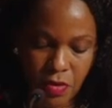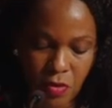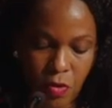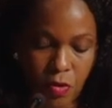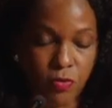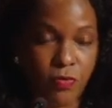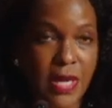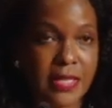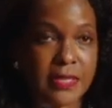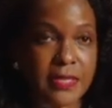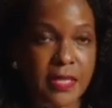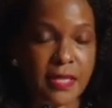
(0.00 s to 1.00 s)
or
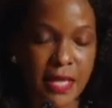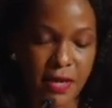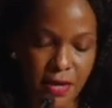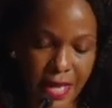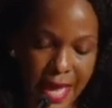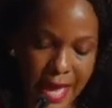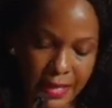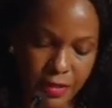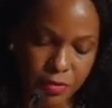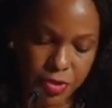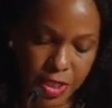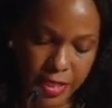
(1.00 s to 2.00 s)
rested their
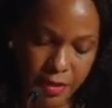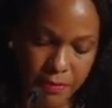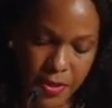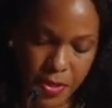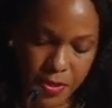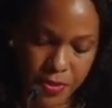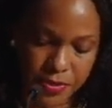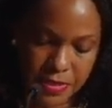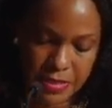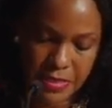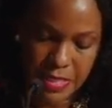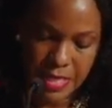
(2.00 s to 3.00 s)
callow
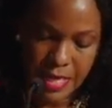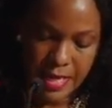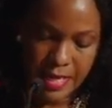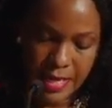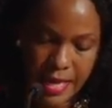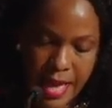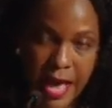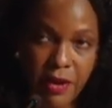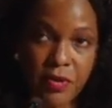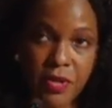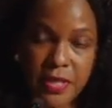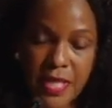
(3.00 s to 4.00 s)
jailbirds. How
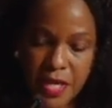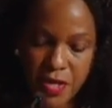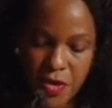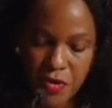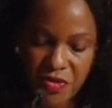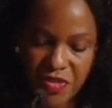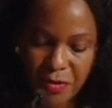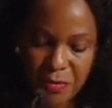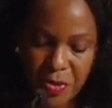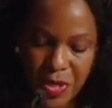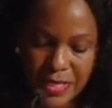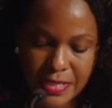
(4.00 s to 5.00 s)
could they know their
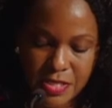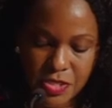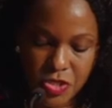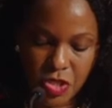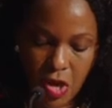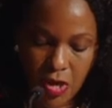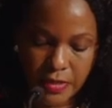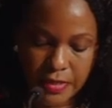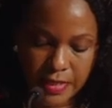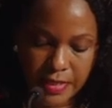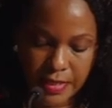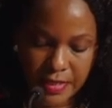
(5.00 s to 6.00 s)
presence
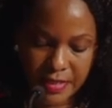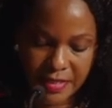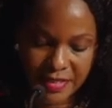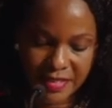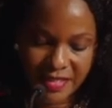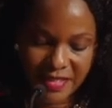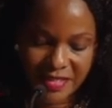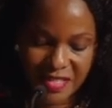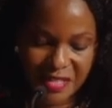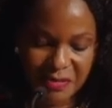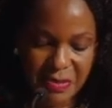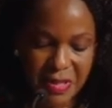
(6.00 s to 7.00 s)
taunted, that
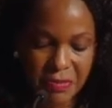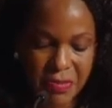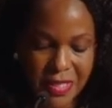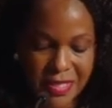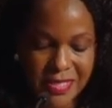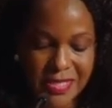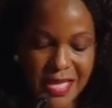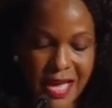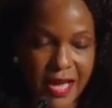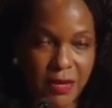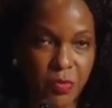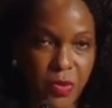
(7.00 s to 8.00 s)
the people
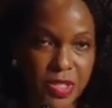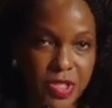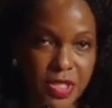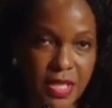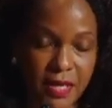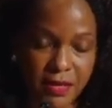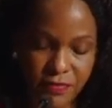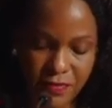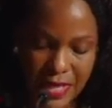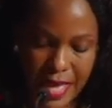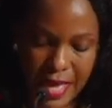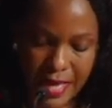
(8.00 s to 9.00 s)
inside wished they could
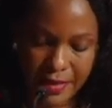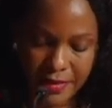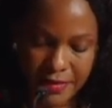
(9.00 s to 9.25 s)
fly,